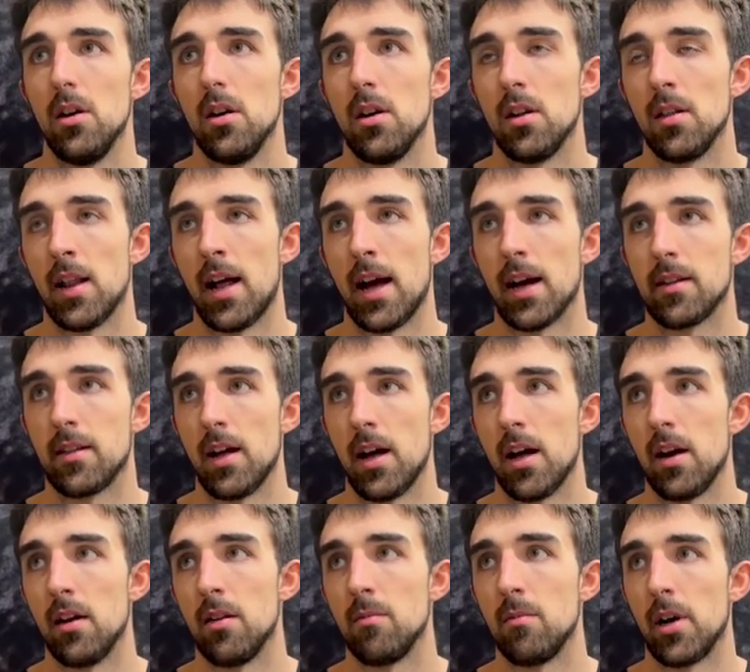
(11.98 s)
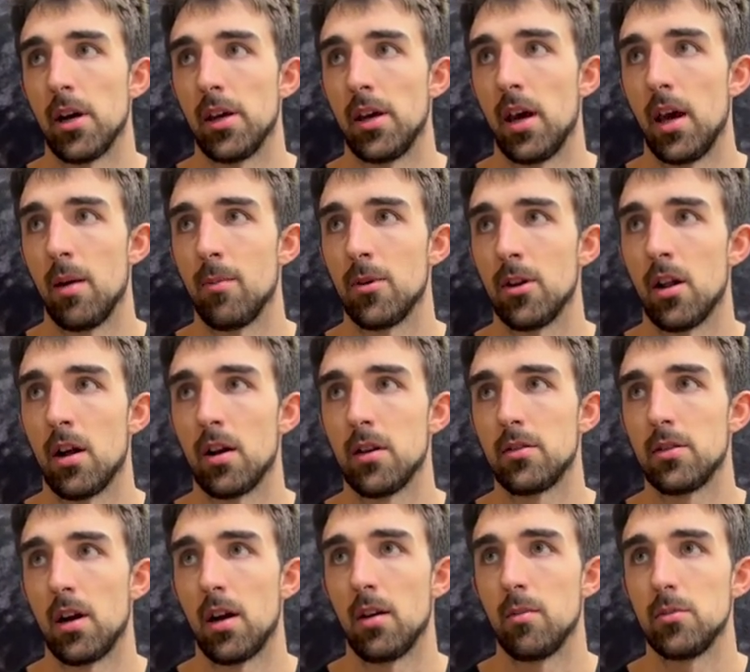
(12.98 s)
Lack that in my game a lot
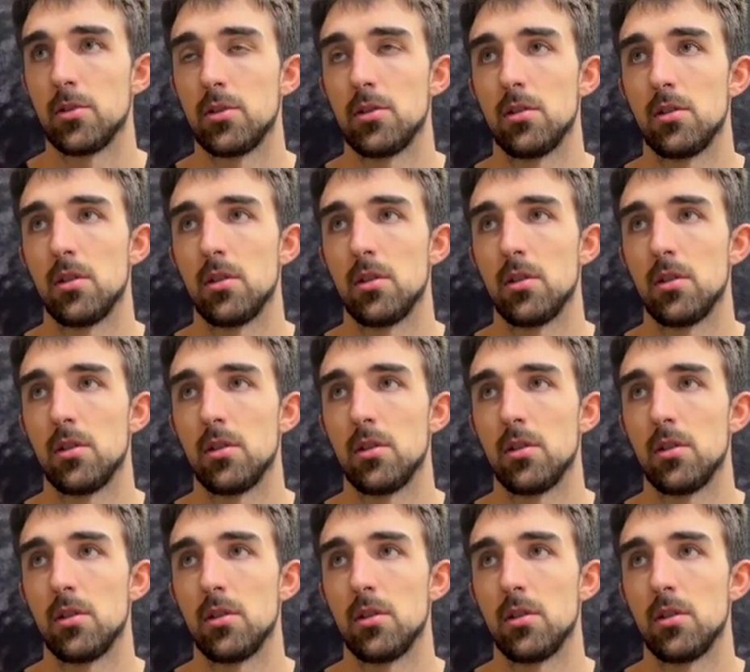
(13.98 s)
of times,